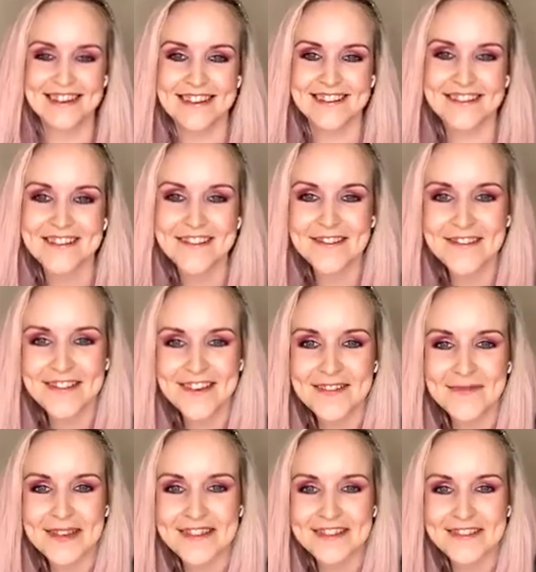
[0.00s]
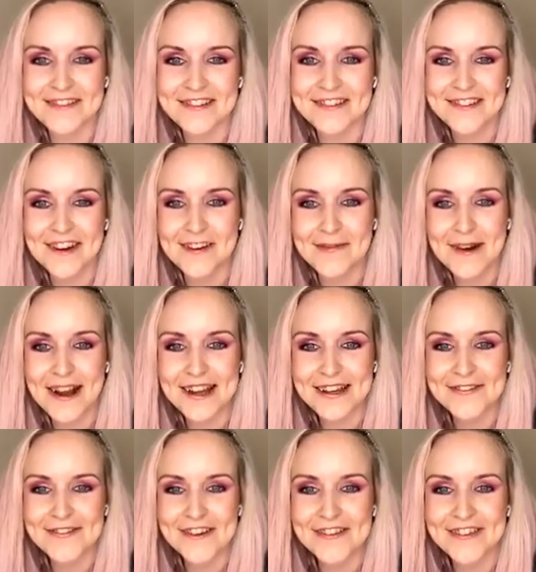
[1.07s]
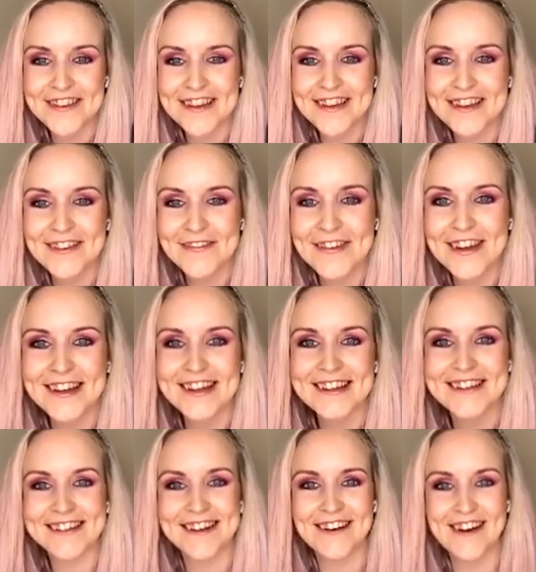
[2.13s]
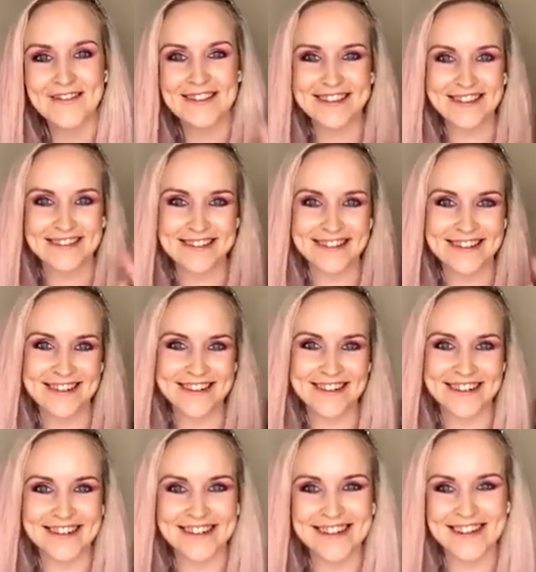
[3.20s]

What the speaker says: Just saw that Mr. Grishko waved on the feed. Hi, Mr. Grishko.